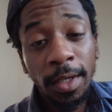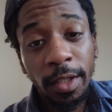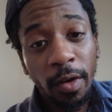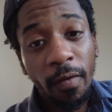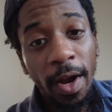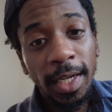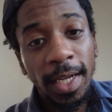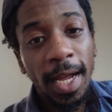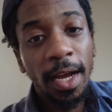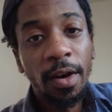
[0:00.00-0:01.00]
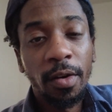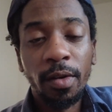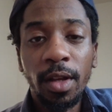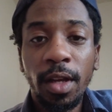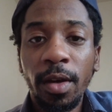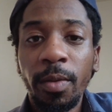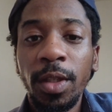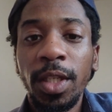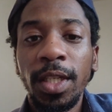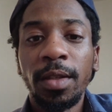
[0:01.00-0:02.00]
So right now we
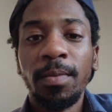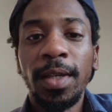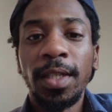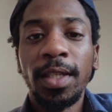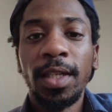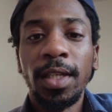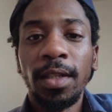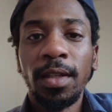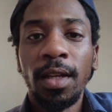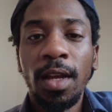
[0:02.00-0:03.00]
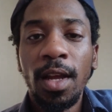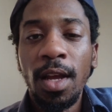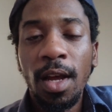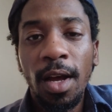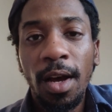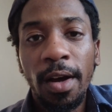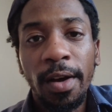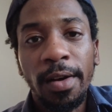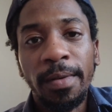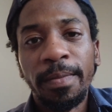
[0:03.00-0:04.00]
just missing
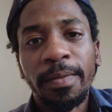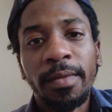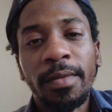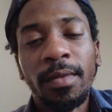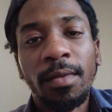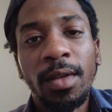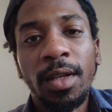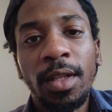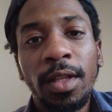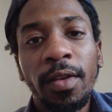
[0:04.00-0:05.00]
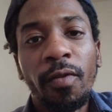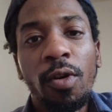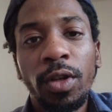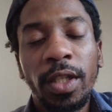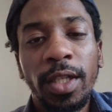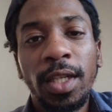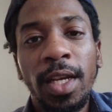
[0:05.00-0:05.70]
the rotors.